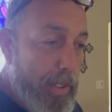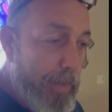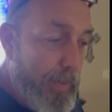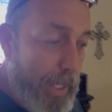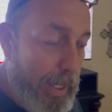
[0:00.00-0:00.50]

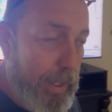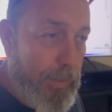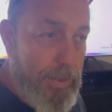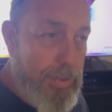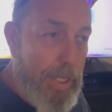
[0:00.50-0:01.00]
that I
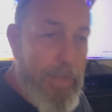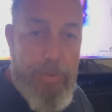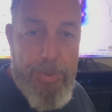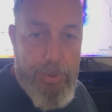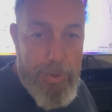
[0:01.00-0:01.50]
was driving
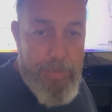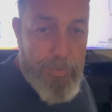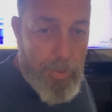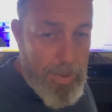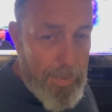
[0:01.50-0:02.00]
30,
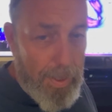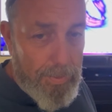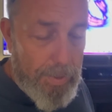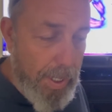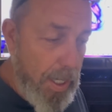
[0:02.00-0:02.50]
40 miles
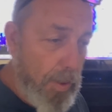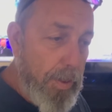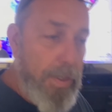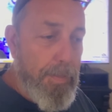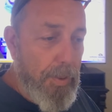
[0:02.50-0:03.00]
an hour
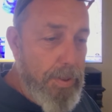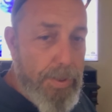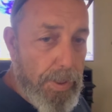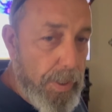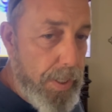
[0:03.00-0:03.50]
in the emergency
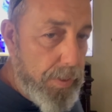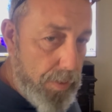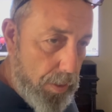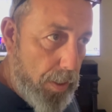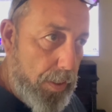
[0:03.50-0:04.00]
lane
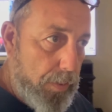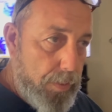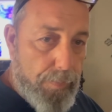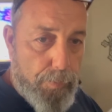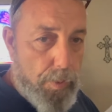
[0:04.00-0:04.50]
on the
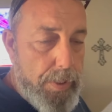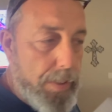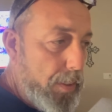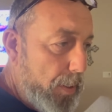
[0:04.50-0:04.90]
40